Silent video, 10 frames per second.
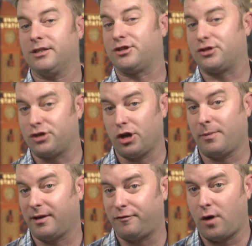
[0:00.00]

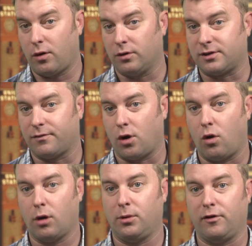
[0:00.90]
disturbing photos of the
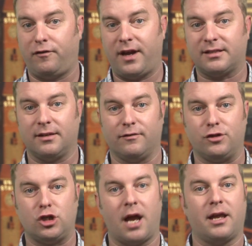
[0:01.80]
horrible effects
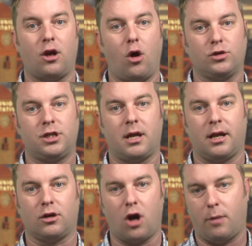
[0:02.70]
of giant
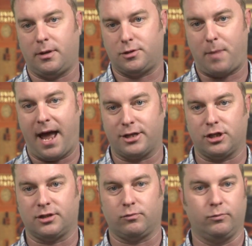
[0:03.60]
oceanic garbage
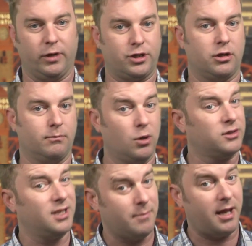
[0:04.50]
patches, which are
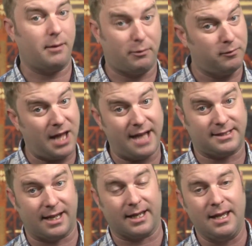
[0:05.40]
mostly made up of
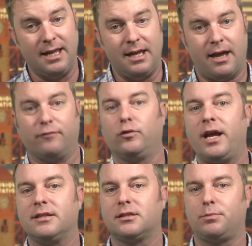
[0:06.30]
plastic, have
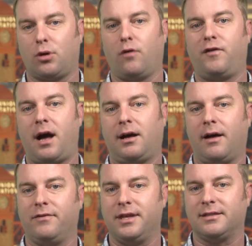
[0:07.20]
raised the profile
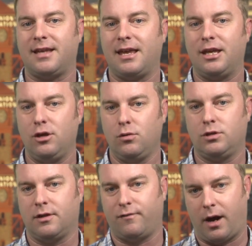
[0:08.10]
of this
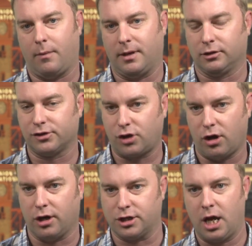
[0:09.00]
huge environmental
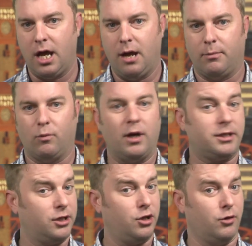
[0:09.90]
scourge. But what
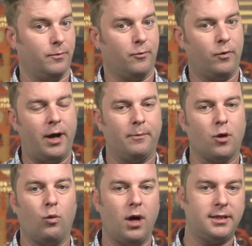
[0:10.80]
to do? Well,
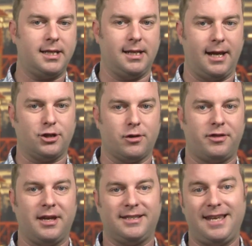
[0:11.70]
one teenager
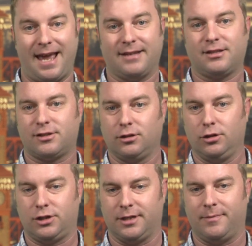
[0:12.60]
thinks he has the
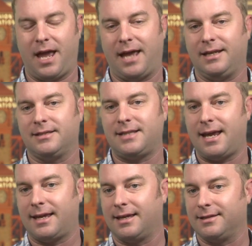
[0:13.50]
solution, and he's
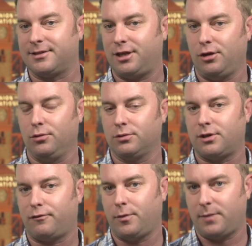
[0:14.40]
taking his cues
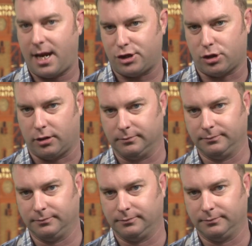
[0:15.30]
from nature.